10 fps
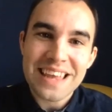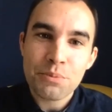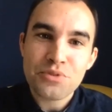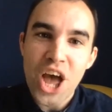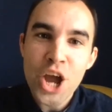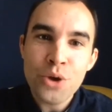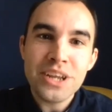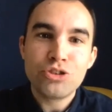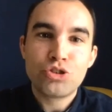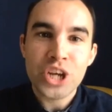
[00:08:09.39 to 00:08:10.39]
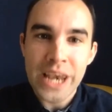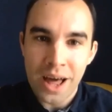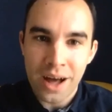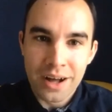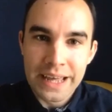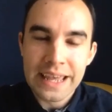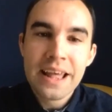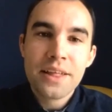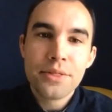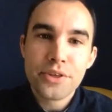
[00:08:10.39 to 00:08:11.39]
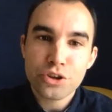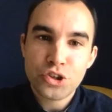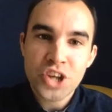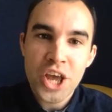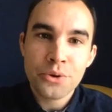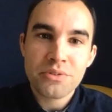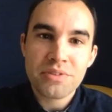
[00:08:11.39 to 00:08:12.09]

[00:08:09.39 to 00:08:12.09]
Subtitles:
it was only July that showed